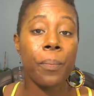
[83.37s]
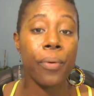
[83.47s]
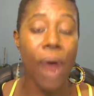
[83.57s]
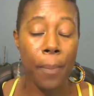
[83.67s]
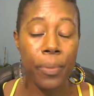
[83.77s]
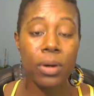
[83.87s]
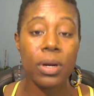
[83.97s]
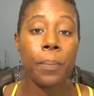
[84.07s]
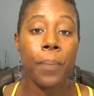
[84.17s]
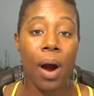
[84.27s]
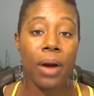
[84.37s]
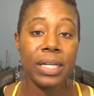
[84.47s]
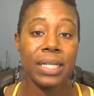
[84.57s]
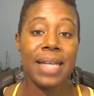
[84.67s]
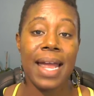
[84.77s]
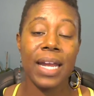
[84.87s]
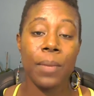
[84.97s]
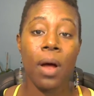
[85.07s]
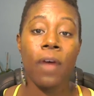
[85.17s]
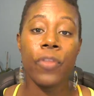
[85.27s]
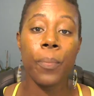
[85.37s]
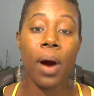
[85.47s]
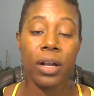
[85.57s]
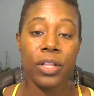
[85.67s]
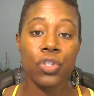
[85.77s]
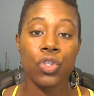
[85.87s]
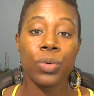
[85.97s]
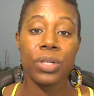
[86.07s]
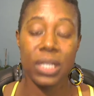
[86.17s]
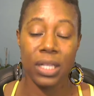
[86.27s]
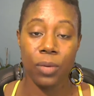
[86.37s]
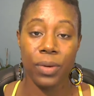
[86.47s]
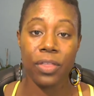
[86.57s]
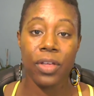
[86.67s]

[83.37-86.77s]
proper party name of the party that you are dealing with.